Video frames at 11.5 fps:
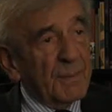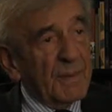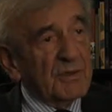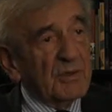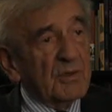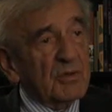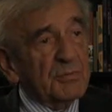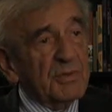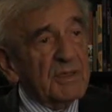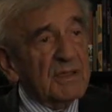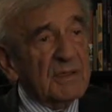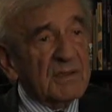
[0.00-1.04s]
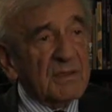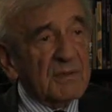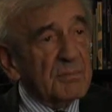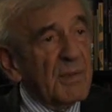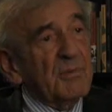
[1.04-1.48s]
that incorporate
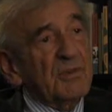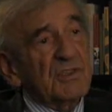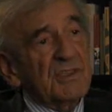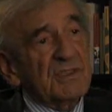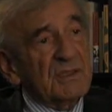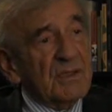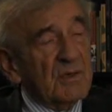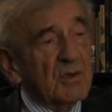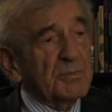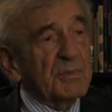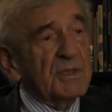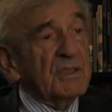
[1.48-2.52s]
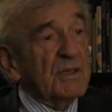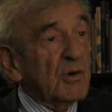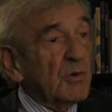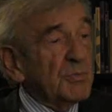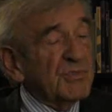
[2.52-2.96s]
memories, incorporate
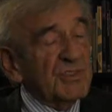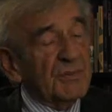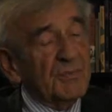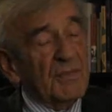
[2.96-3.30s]
hopes.